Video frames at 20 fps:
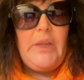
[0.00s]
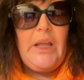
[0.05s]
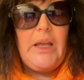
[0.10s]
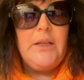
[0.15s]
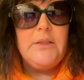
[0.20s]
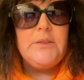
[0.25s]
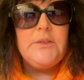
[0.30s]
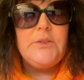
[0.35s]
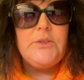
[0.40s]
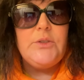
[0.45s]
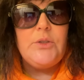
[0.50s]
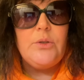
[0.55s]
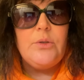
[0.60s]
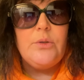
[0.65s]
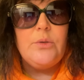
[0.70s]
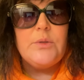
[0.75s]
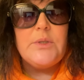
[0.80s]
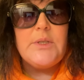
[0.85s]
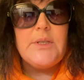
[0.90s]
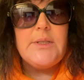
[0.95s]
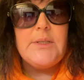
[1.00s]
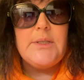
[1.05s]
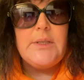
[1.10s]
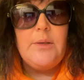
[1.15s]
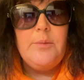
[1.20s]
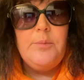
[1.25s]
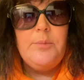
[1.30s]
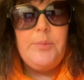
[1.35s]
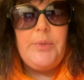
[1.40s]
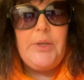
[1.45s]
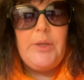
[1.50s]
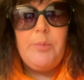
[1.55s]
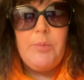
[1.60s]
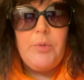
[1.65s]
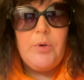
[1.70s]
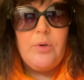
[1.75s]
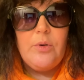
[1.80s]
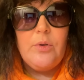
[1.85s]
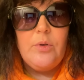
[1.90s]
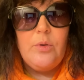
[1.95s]
And so some
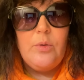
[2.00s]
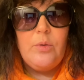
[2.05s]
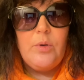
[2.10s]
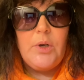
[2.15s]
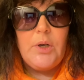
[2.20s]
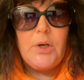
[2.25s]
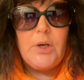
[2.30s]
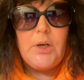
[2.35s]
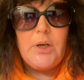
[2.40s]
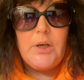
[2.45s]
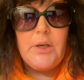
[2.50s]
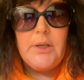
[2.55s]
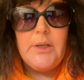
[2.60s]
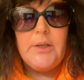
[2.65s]
people who are